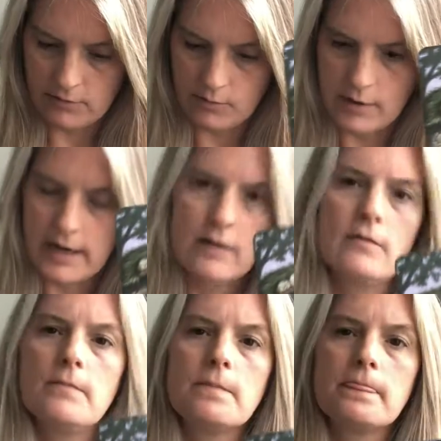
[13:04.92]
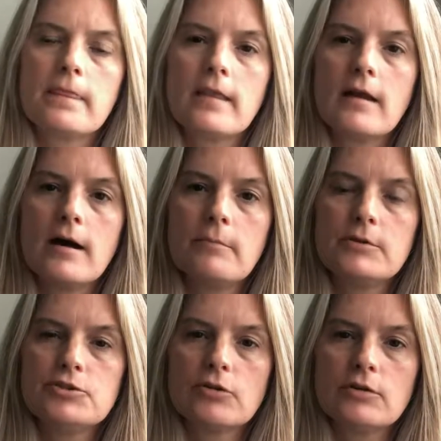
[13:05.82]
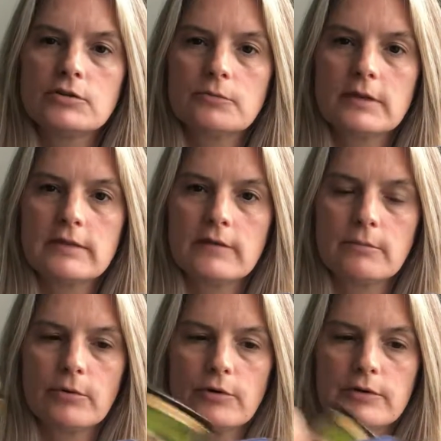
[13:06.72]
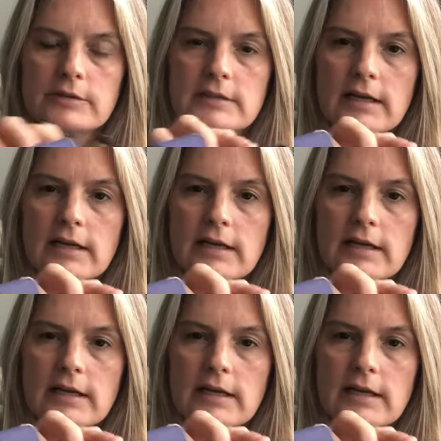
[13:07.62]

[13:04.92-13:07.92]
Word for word: for a while, um, but you're also relieving burdens.